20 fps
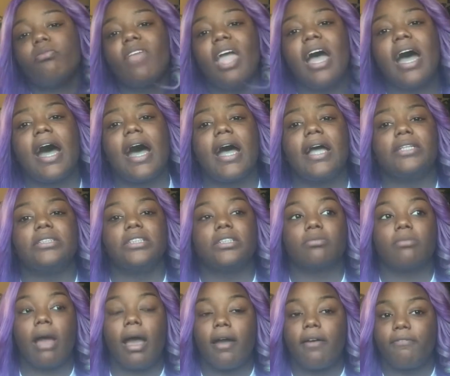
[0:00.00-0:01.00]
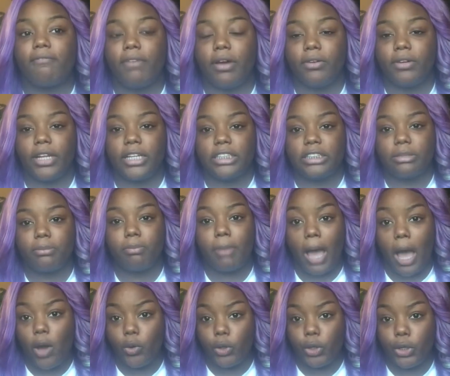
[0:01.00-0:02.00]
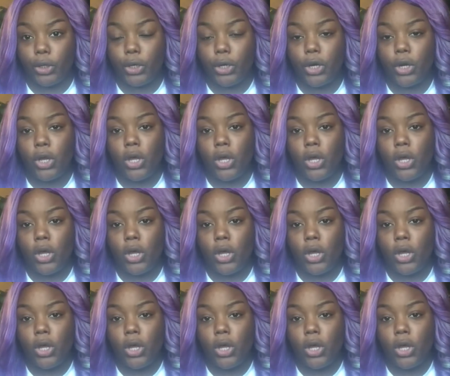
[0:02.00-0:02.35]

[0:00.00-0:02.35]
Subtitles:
I took my foundation powder,